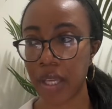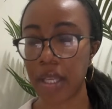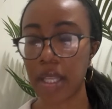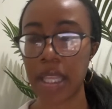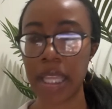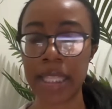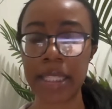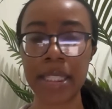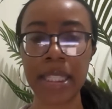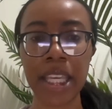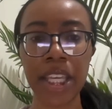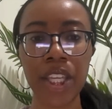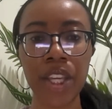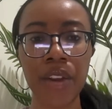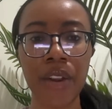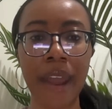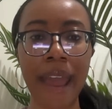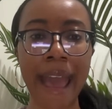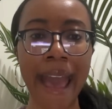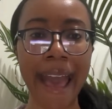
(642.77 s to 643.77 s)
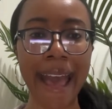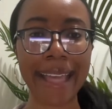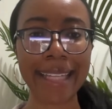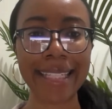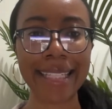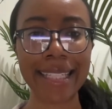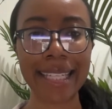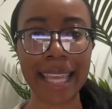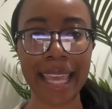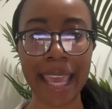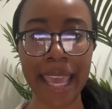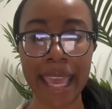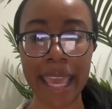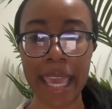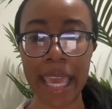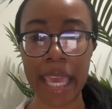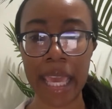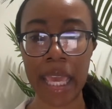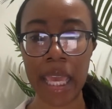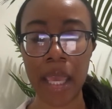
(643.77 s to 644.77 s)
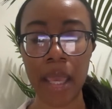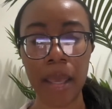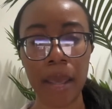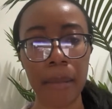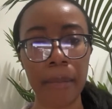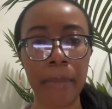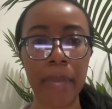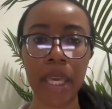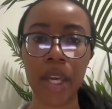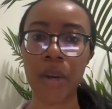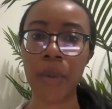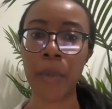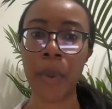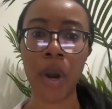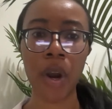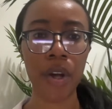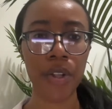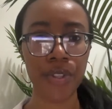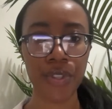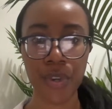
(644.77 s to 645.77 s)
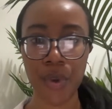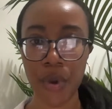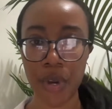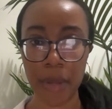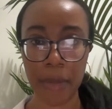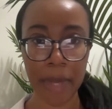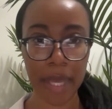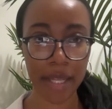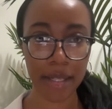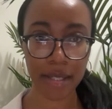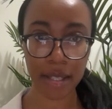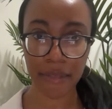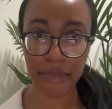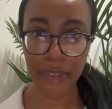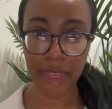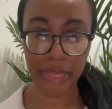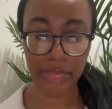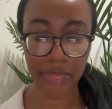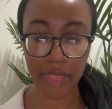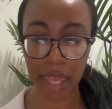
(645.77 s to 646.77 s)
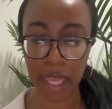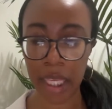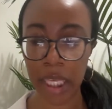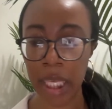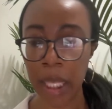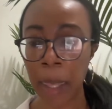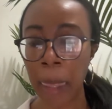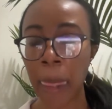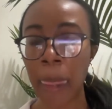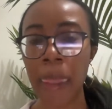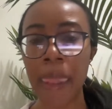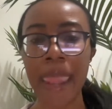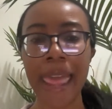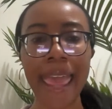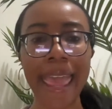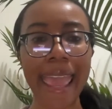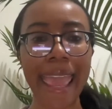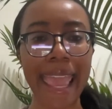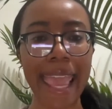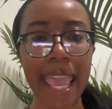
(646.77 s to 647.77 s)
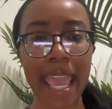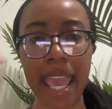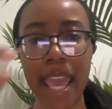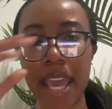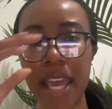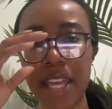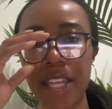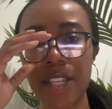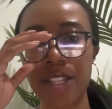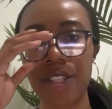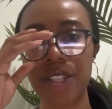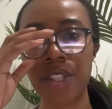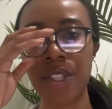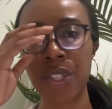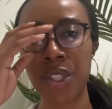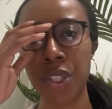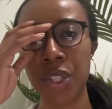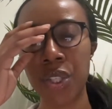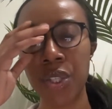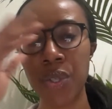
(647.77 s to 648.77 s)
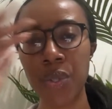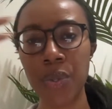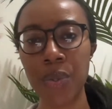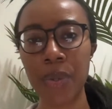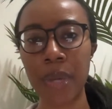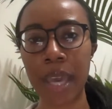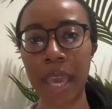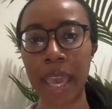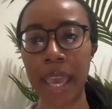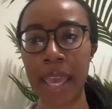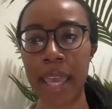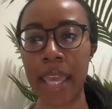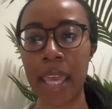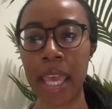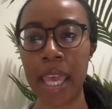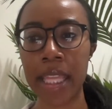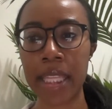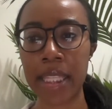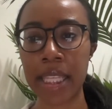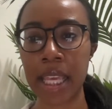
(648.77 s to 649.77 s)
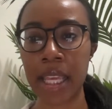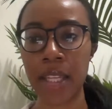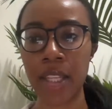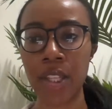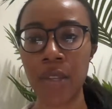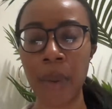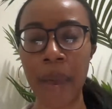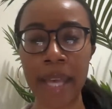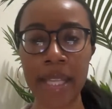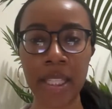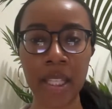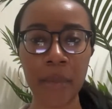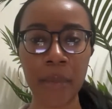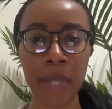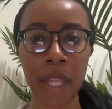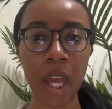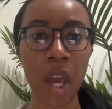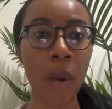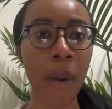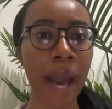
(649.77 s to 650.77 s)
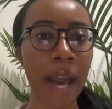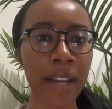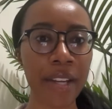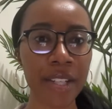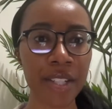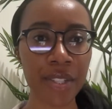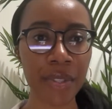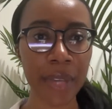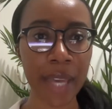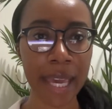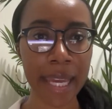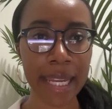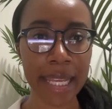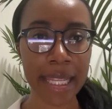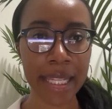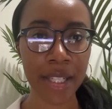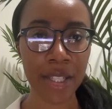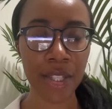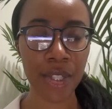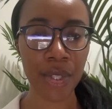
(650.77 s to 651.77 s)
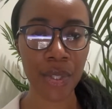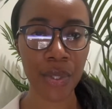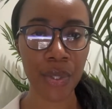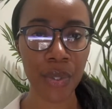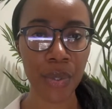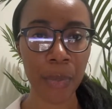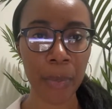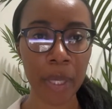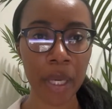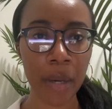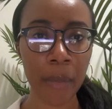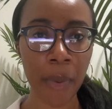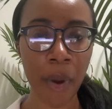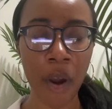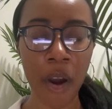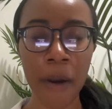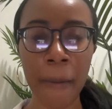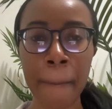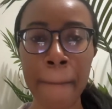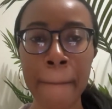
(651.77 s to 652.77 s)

you're at a pickleball tournament event thing, and you can and you ask someone like, "Oh, how did you get into pickleball?"